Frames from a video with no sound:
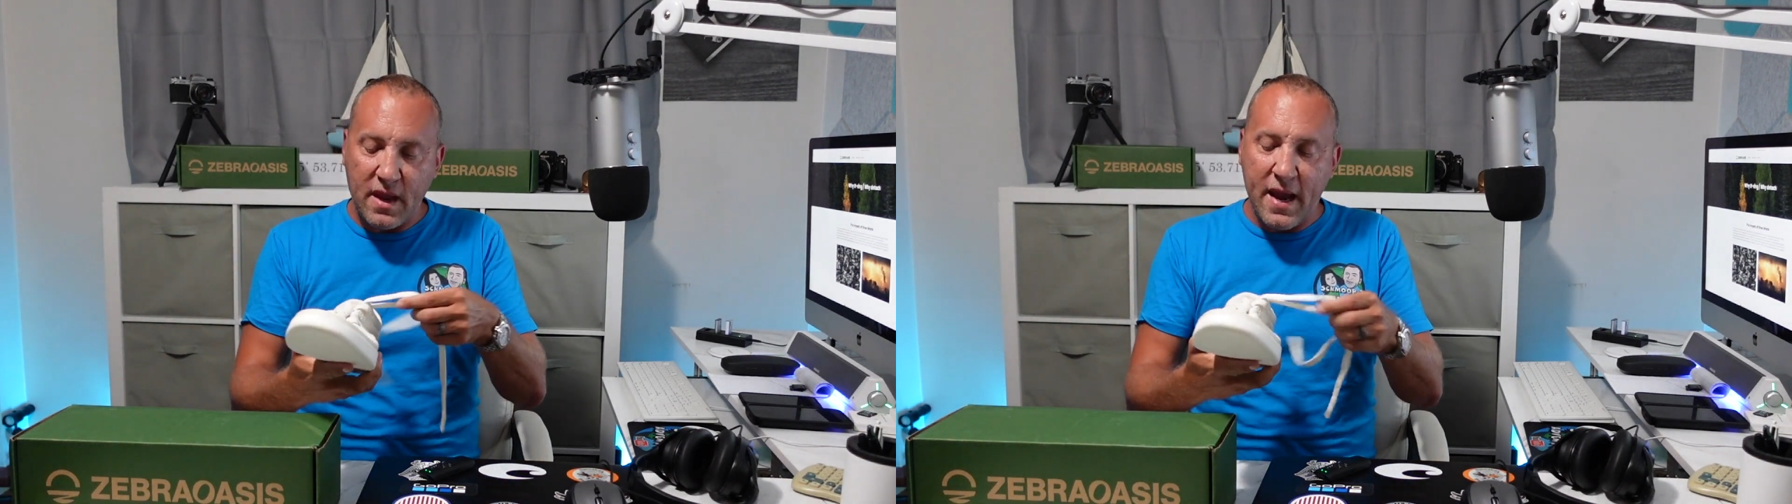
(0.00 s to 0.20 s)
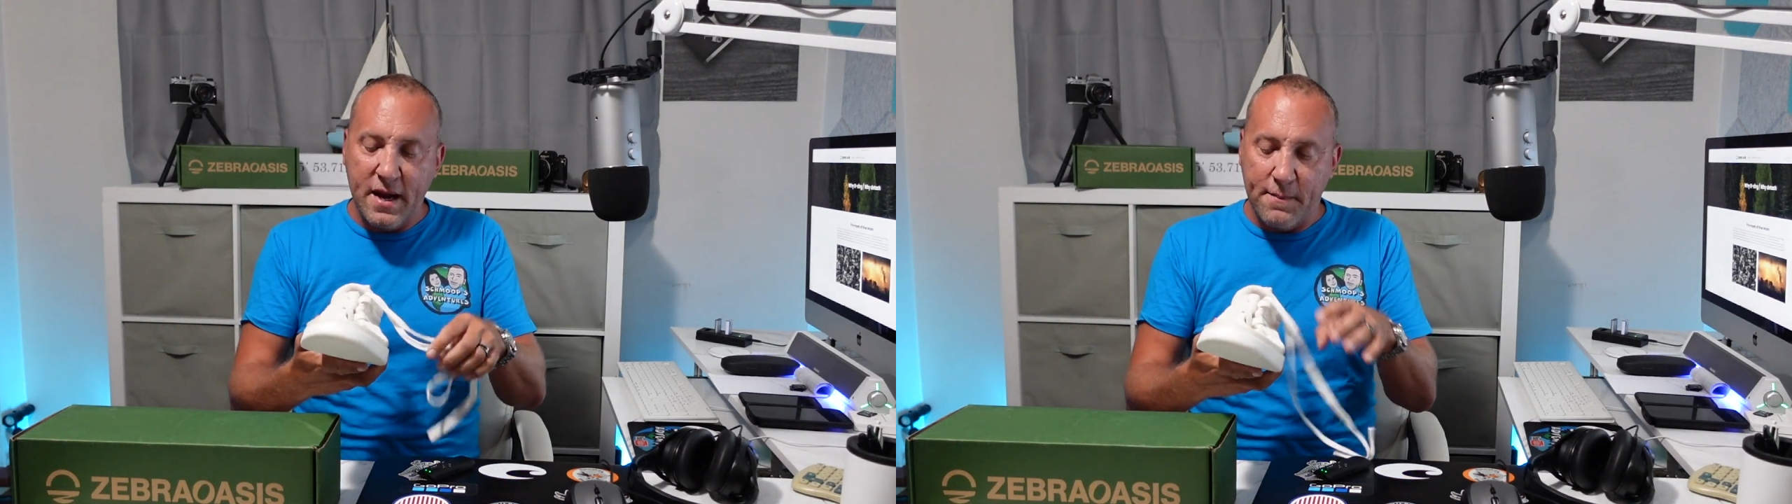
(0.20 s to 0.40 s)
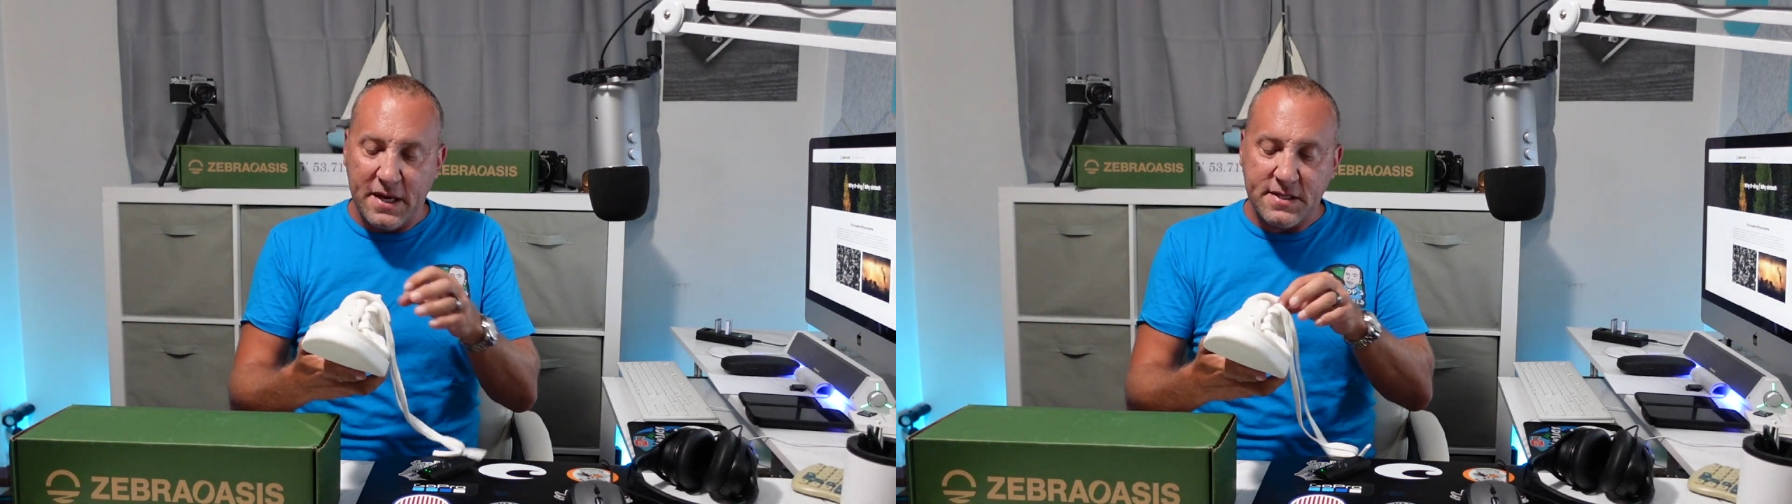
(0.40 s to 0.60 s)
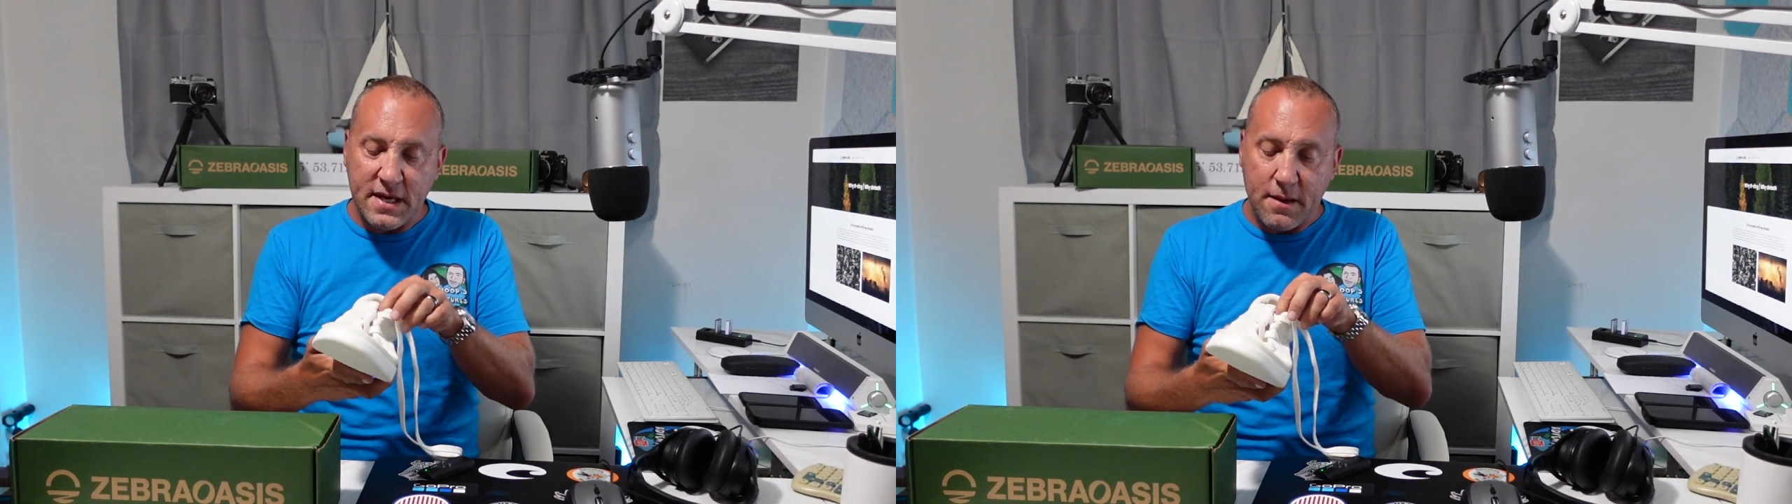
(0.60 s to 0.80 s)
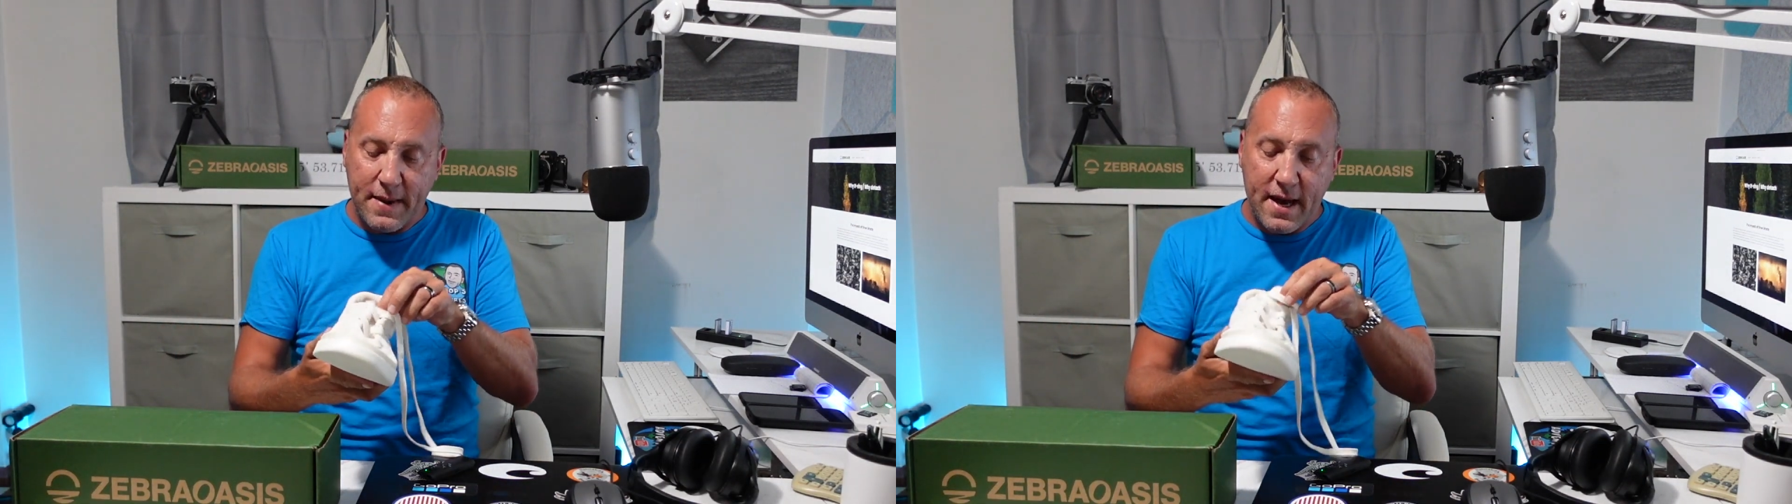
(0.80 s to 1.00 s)
And the best
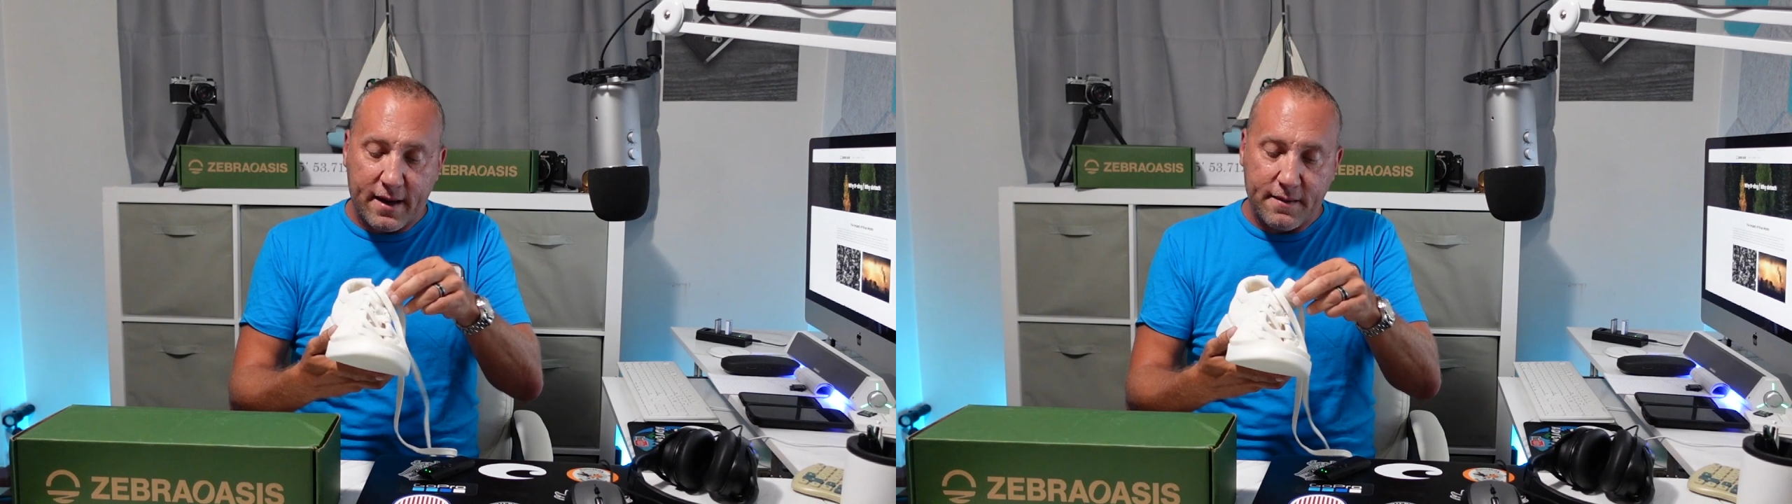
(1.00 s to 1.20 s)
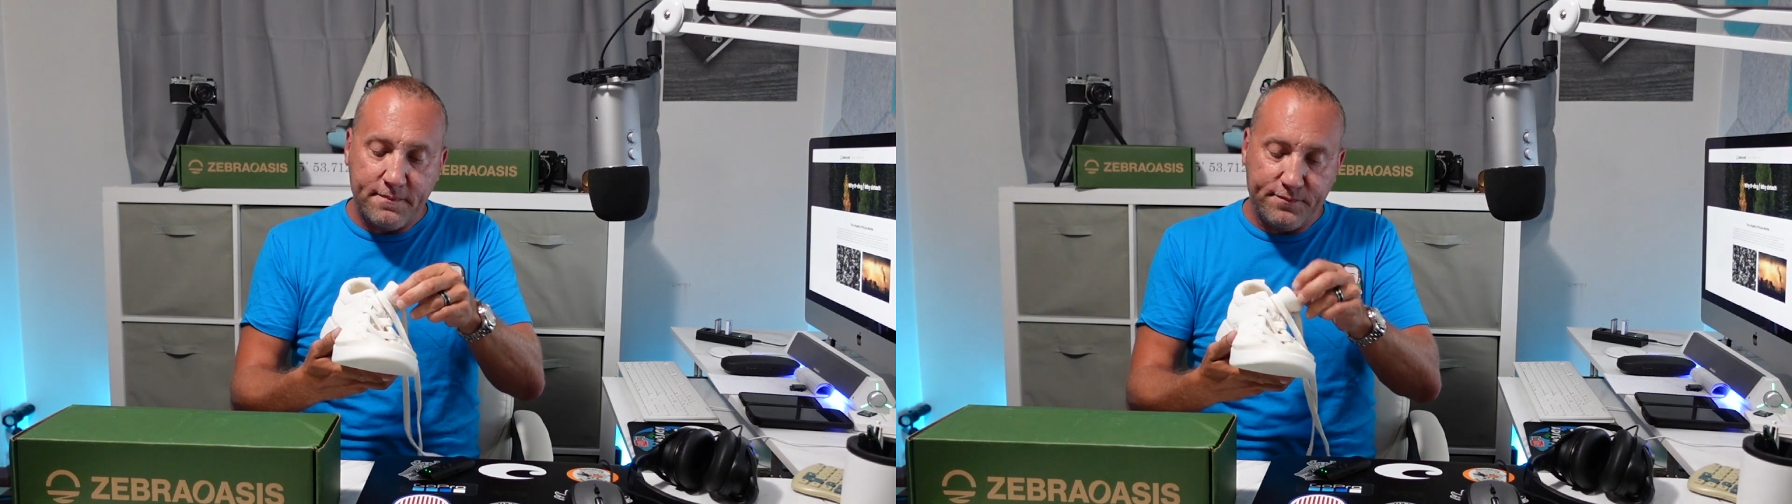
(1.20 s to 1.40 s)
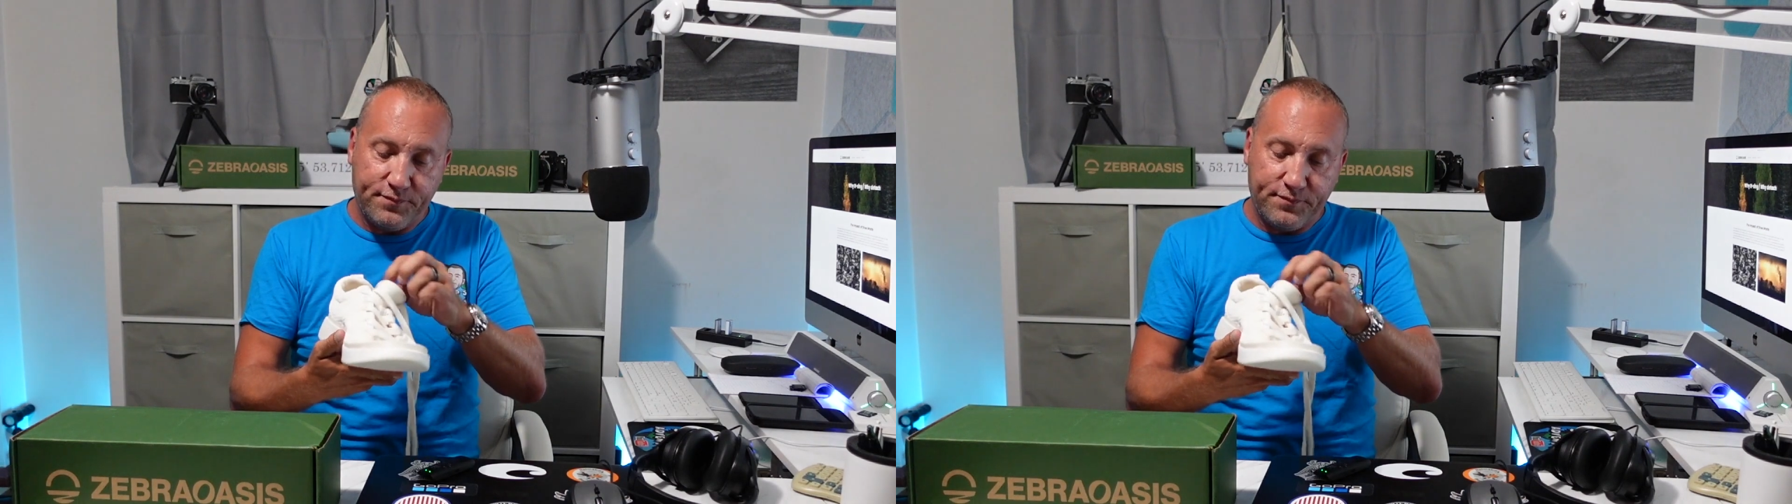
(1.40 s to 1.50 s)
thing about it,